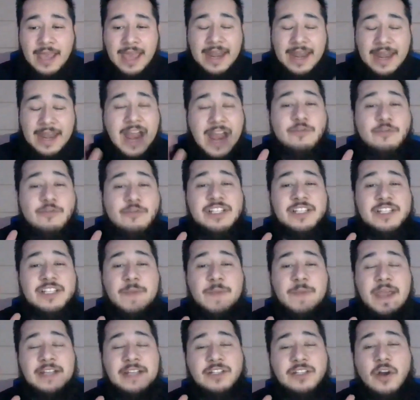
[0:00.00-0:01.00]
And I
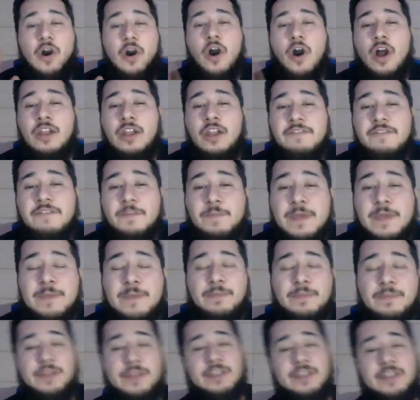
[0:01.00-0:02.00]
respect all of the
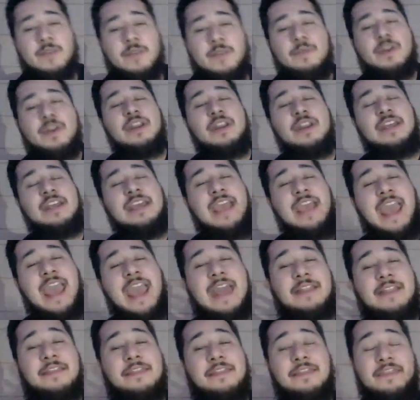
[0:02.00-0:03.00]
people in the community,
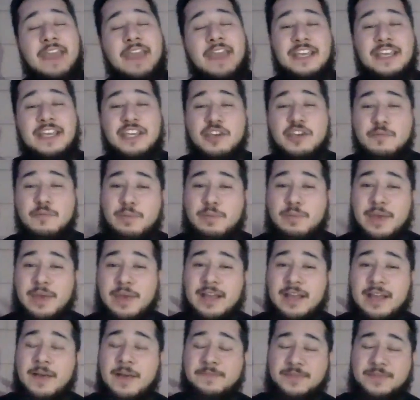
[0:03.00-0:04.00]
and thank you,
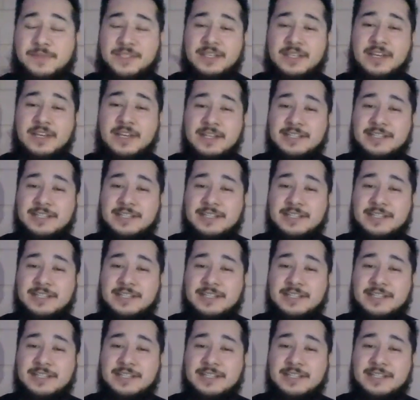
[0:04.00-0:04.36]
big ups